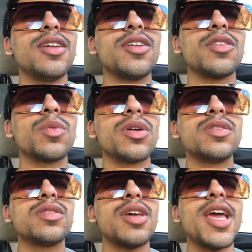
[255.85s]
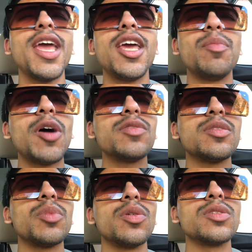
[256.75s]
In other words, in
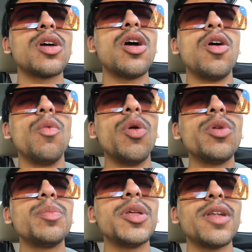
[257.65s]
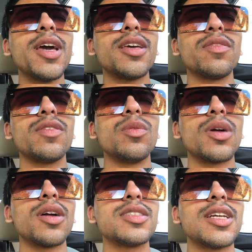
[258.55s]
mountain pose, what would it be like if you
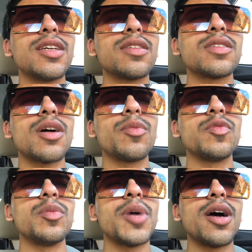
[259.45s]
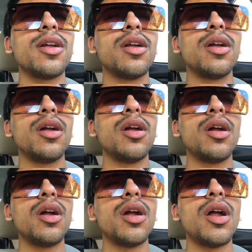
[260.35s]
were standing at the top of your mat
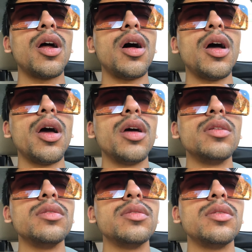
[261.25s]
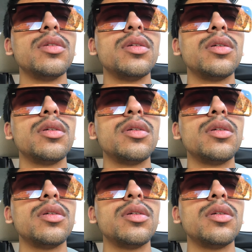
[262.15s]
and